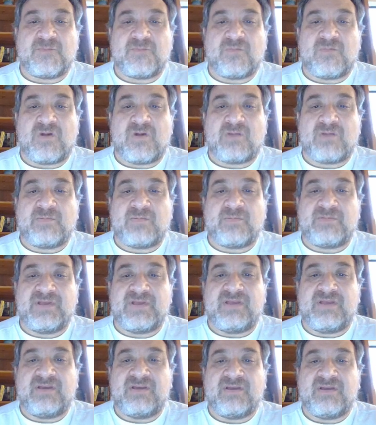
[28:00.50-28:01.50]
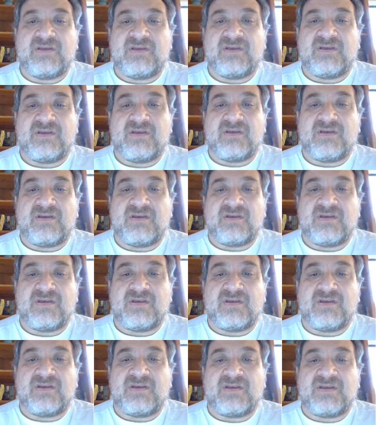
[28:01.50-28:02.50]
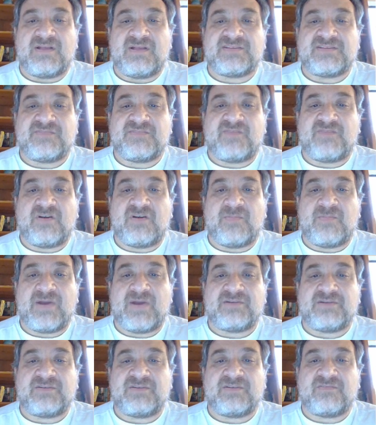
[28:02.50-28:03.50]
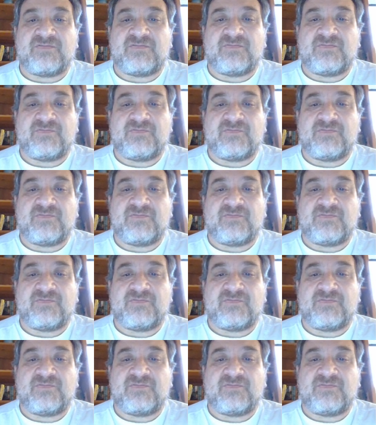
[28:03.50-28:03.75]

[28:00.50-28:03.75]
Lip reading: Probably gets a fair amount of